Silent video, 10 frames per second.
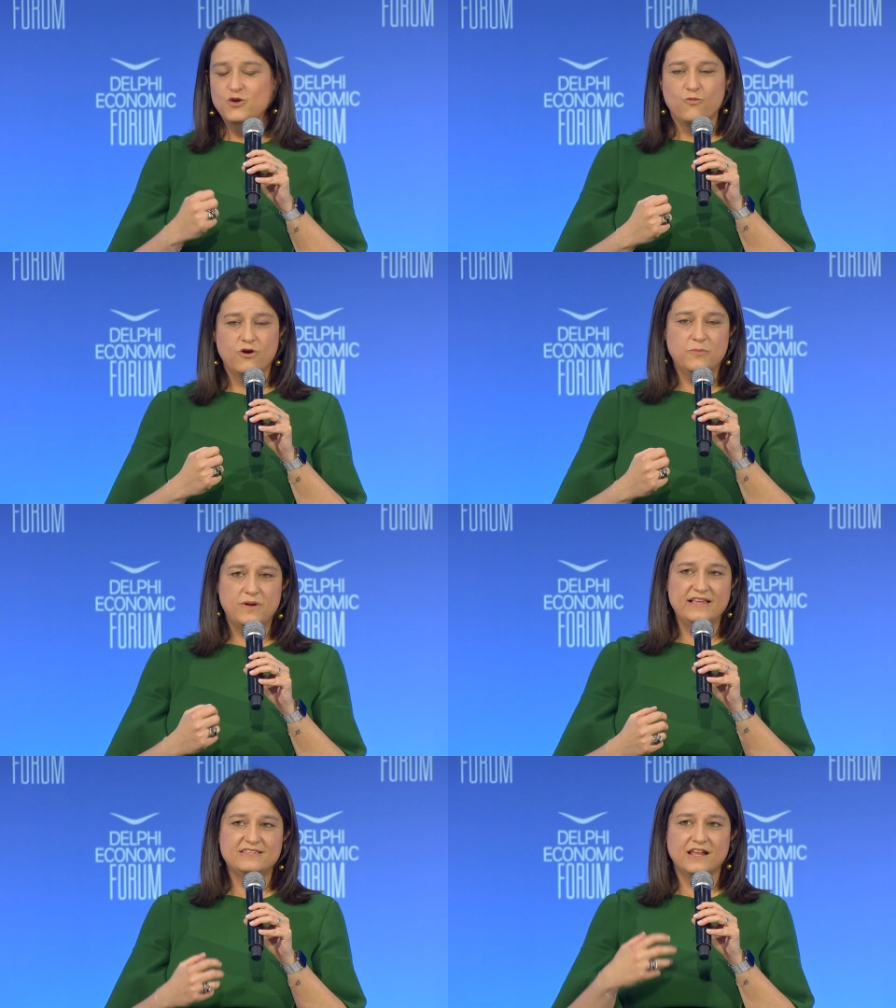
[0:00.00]
We're
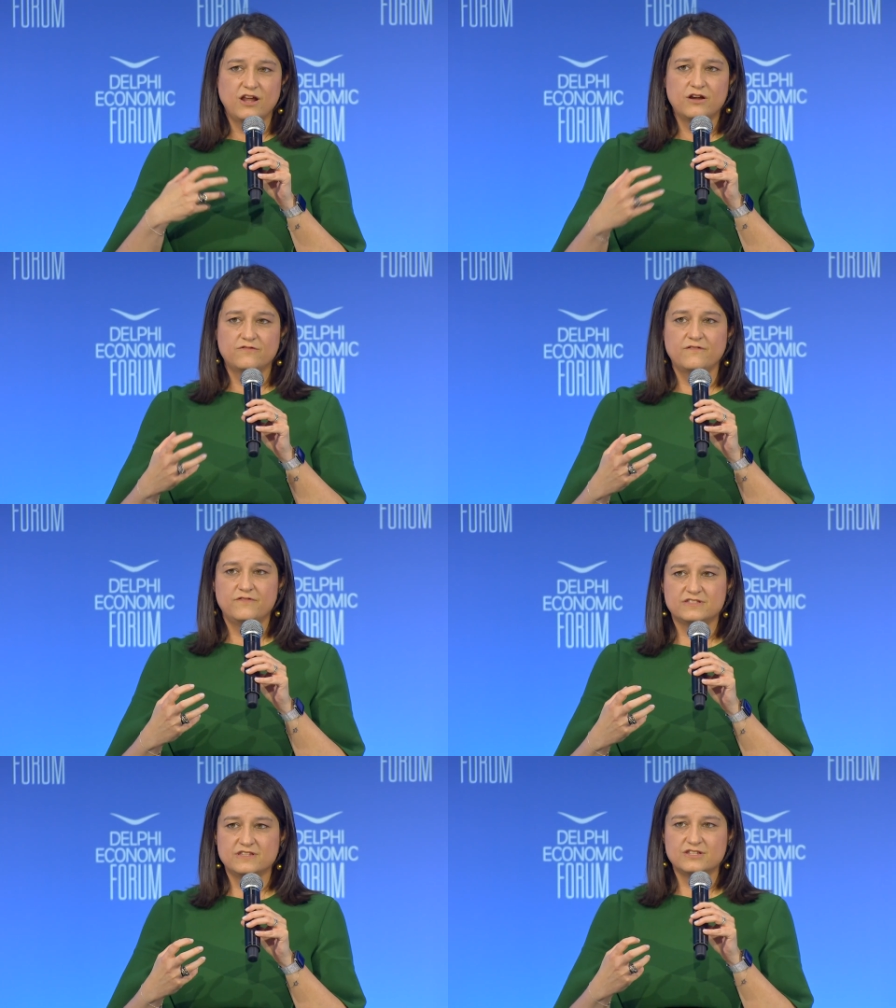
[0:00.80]
placing a lot of
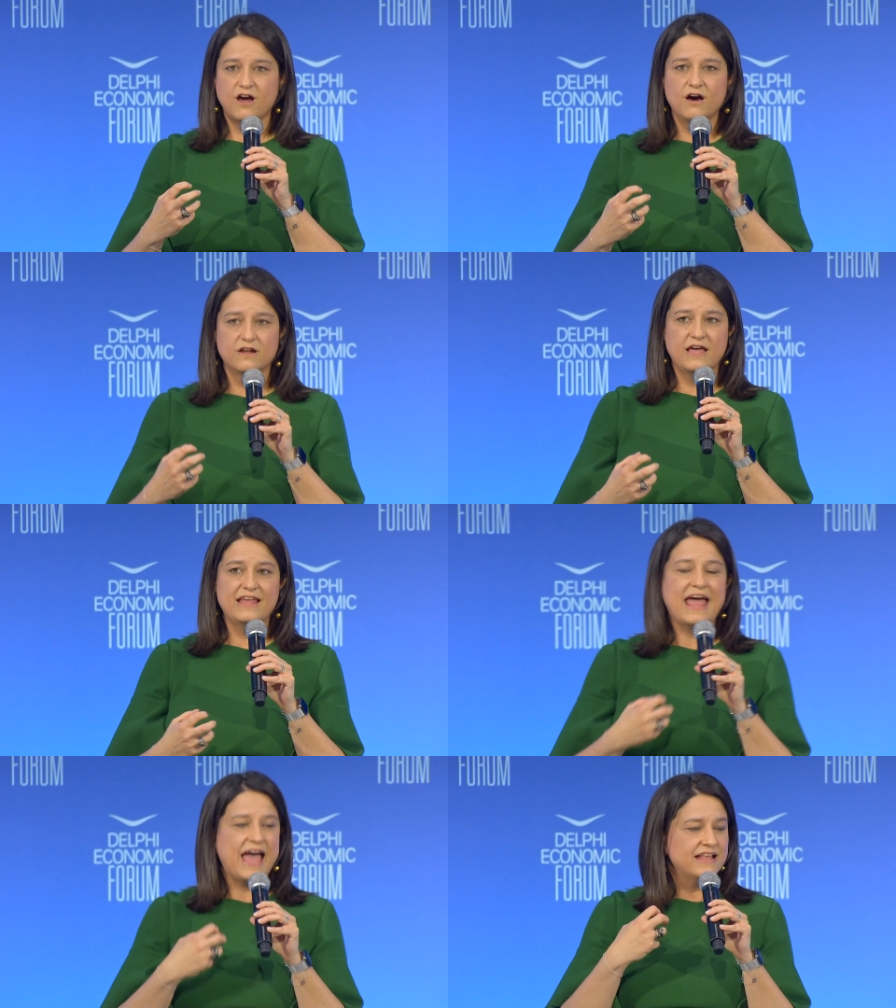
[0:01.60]
emphasis on
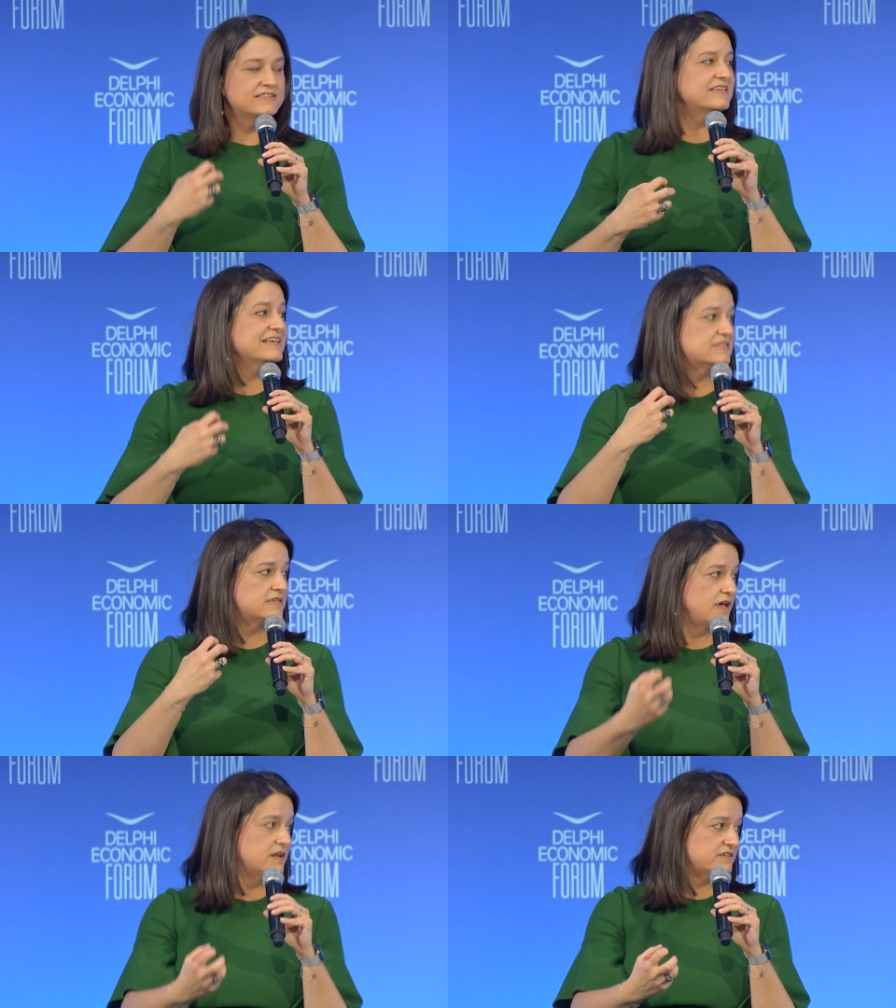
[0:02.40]
enhancing
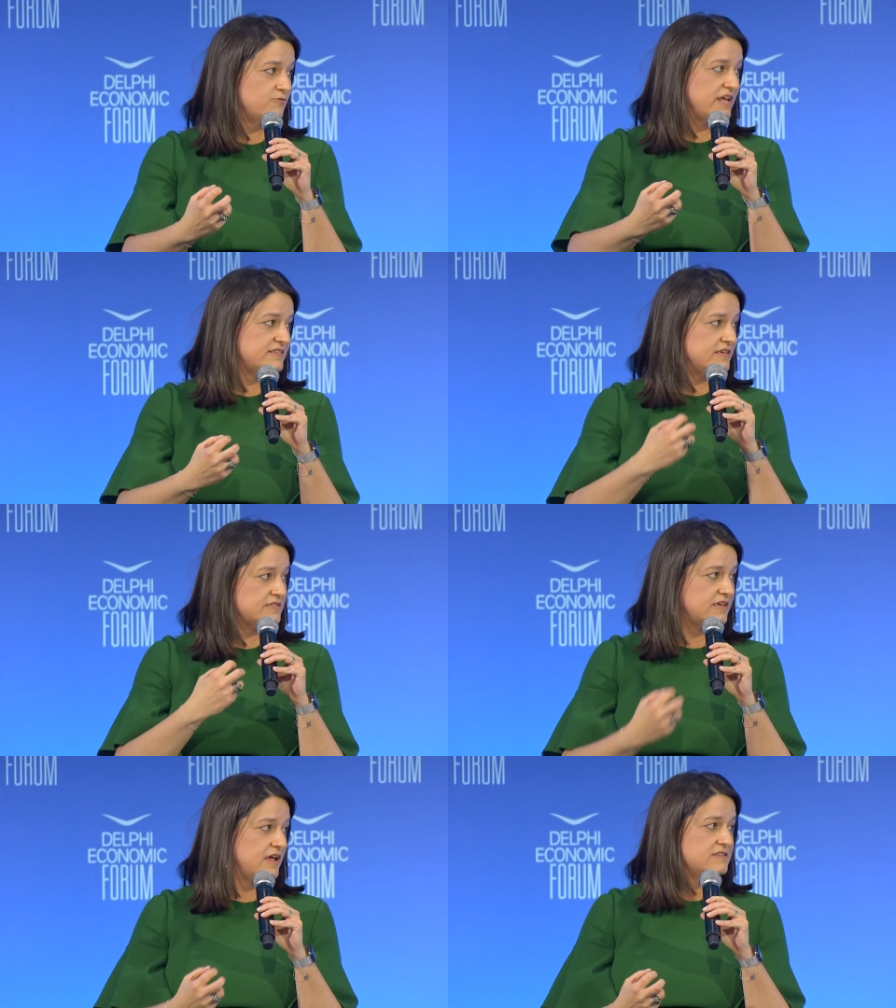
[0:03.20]
skills. And when I say
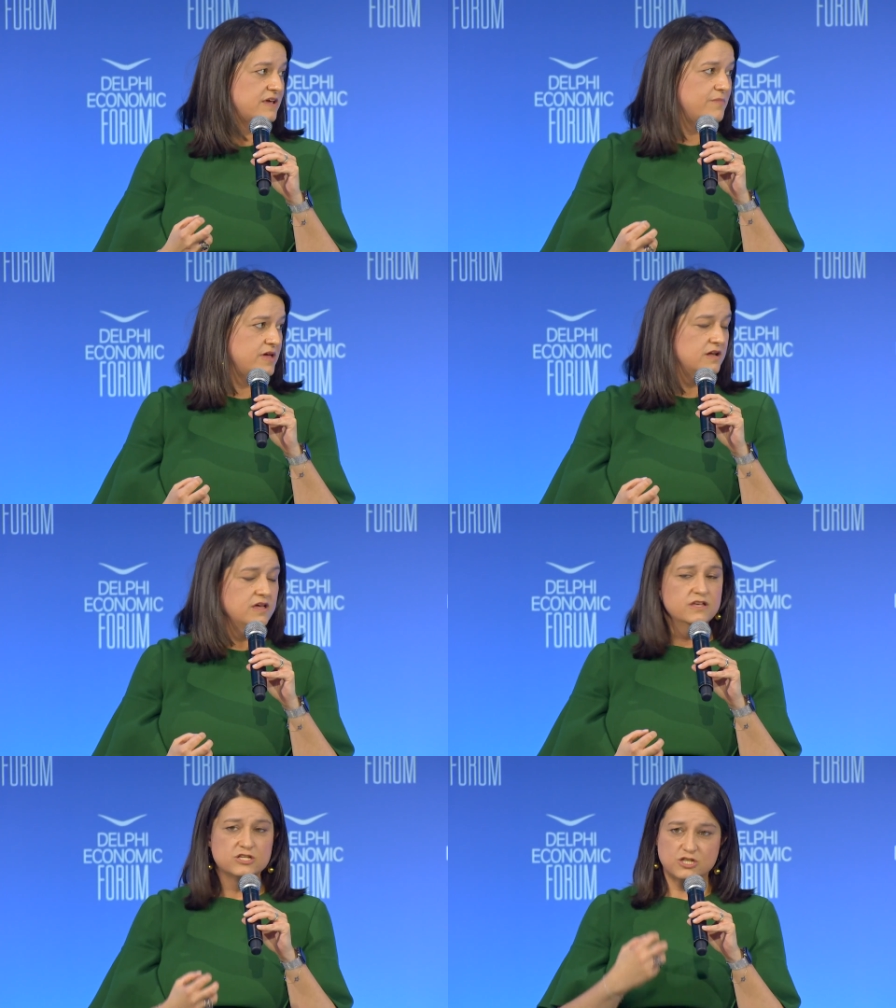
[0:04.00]
skills, I mean
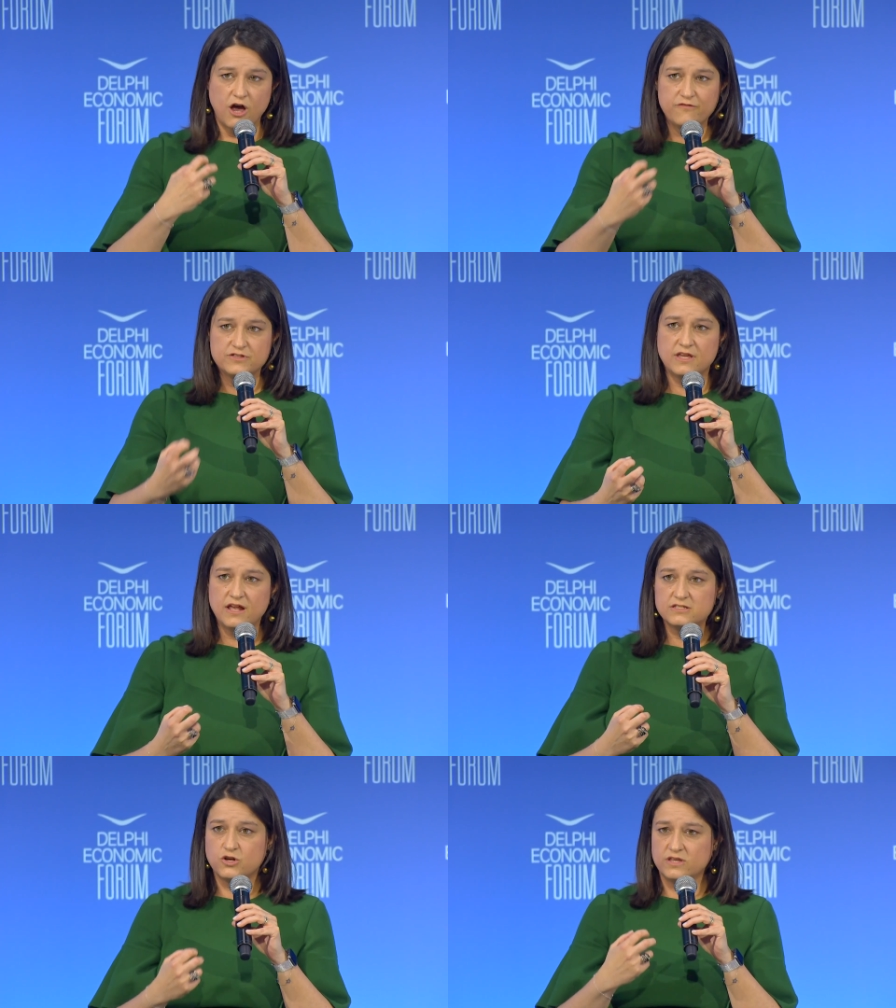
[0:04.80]
soft
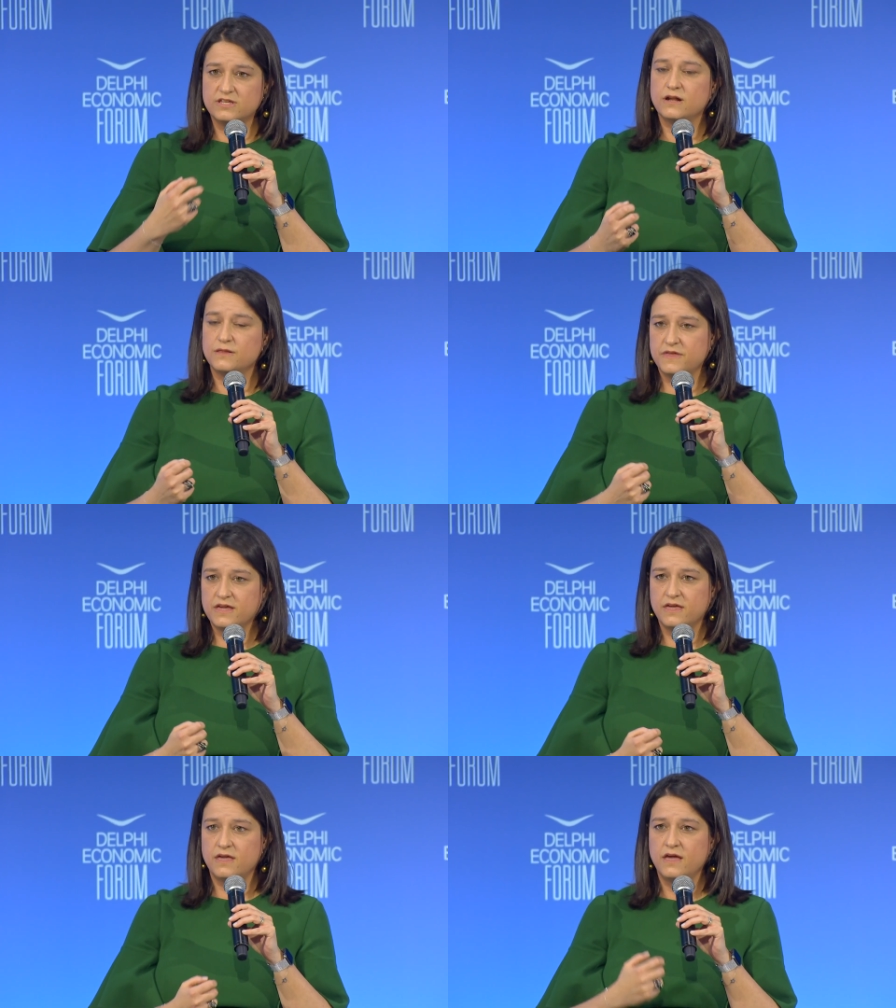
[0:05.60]
skills, critical
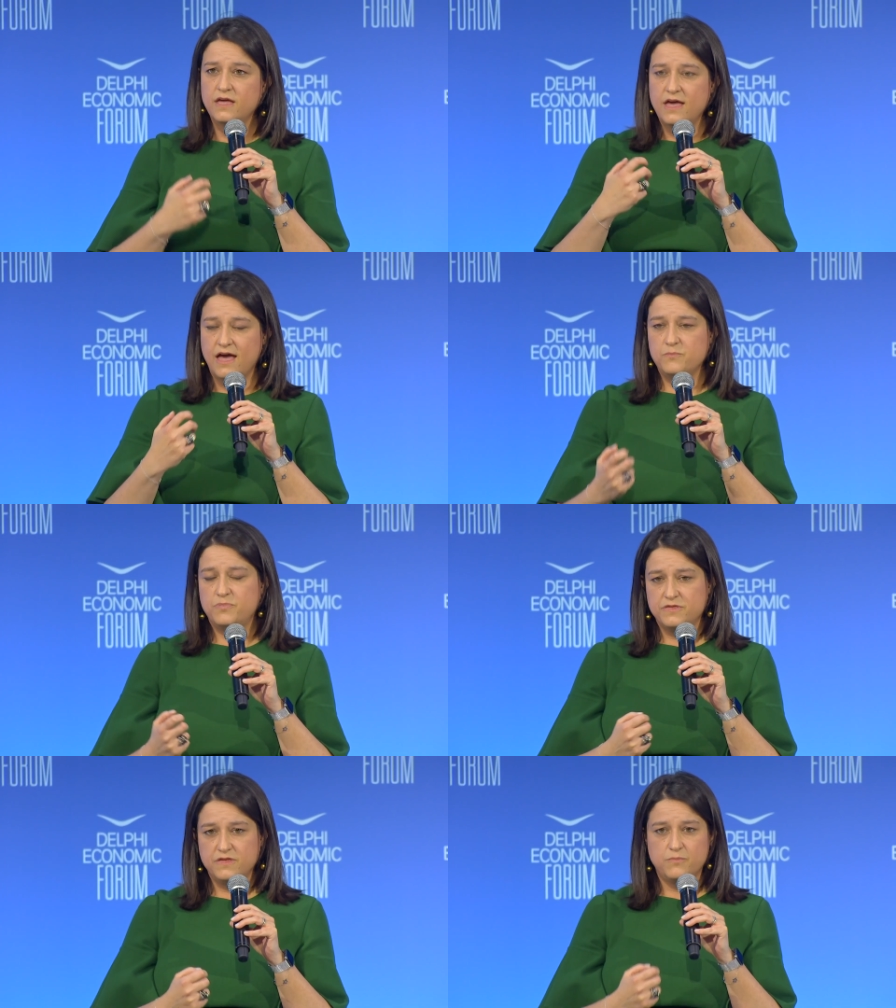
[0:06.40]
thinking,
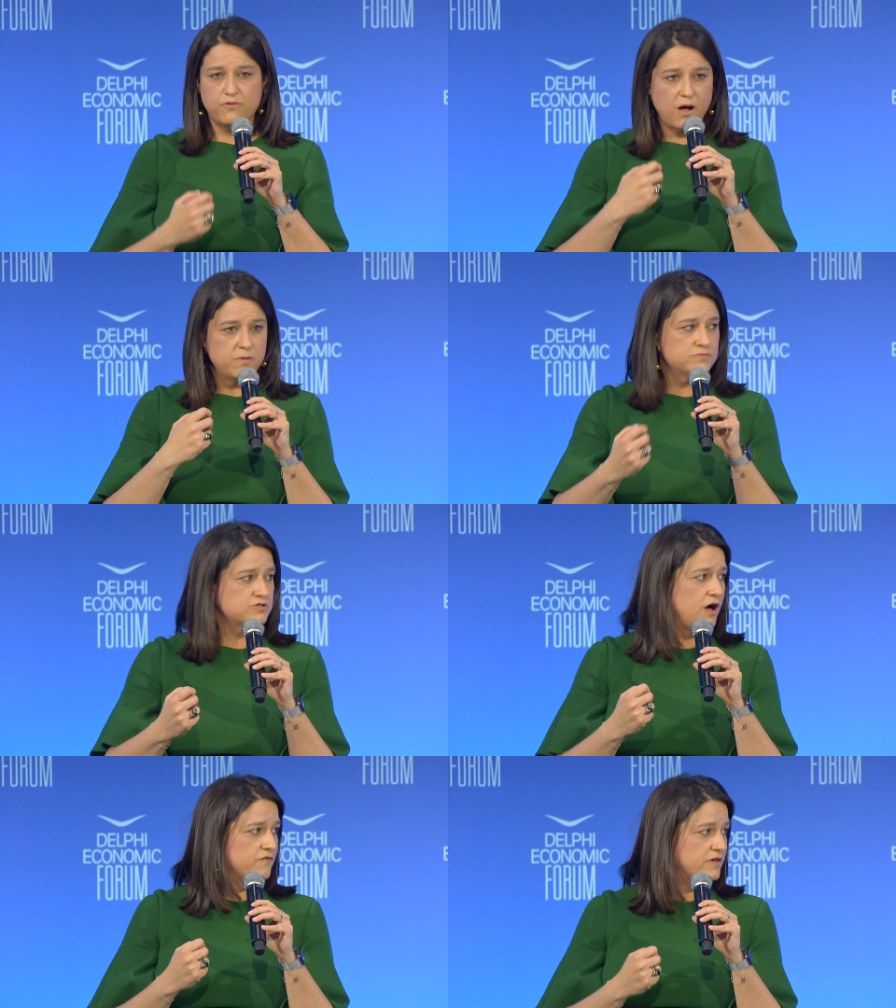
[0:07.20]
empathy, problem
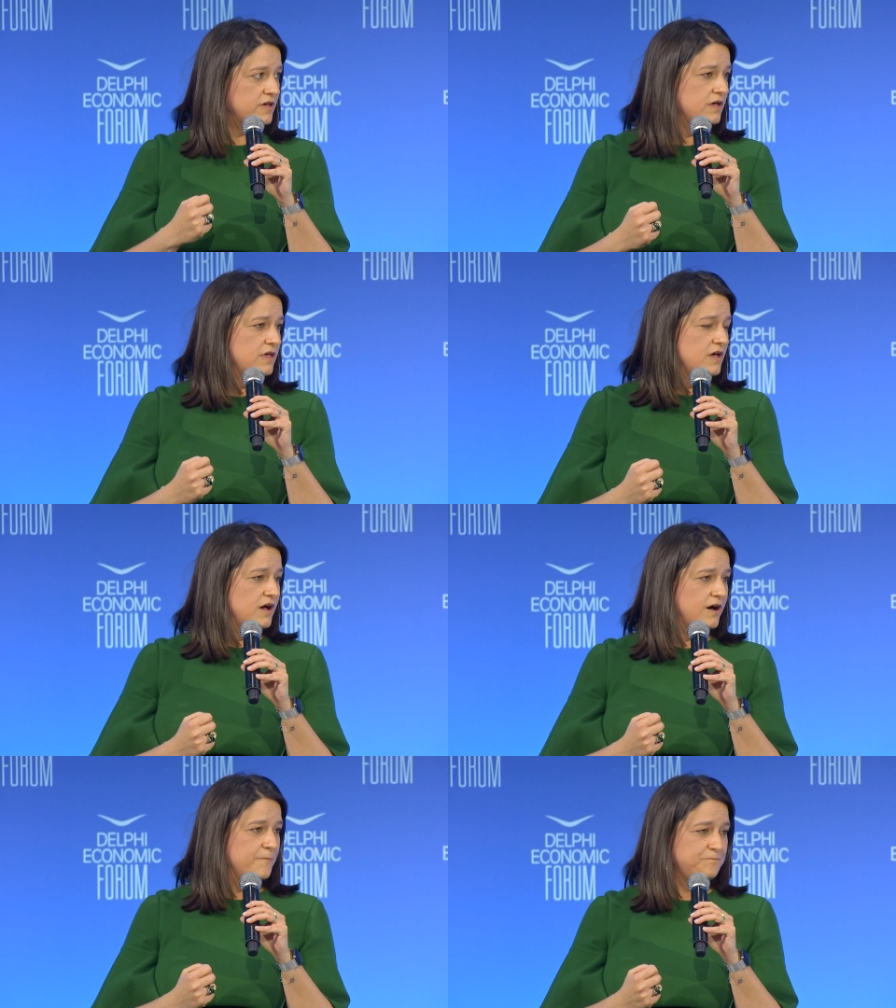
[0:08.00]
solving,
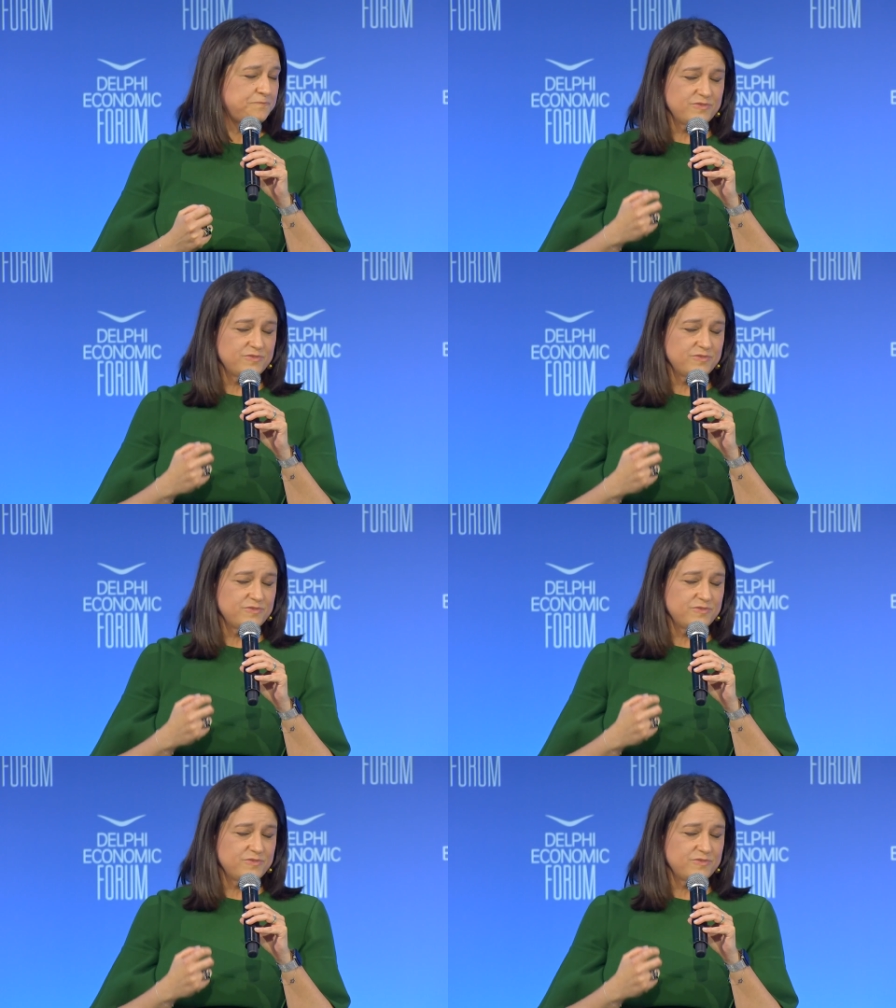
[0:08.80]
um,